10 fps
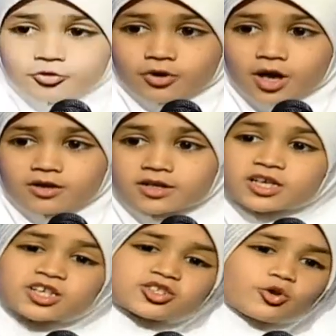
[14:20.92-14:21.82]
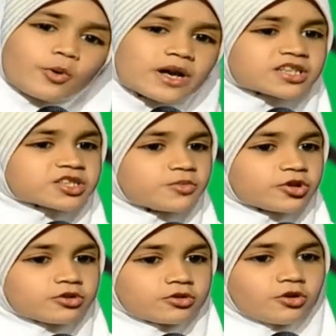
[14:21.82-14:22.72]
The Quran is the greatest
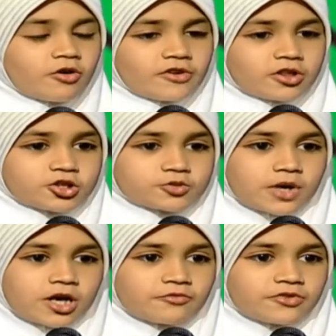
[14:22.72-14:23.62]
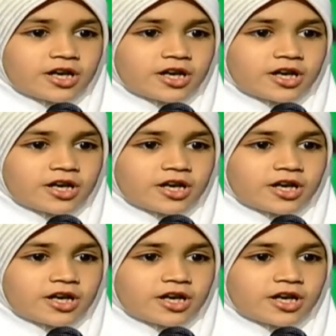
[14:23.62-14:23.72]
miracle of Allah subhanahu wa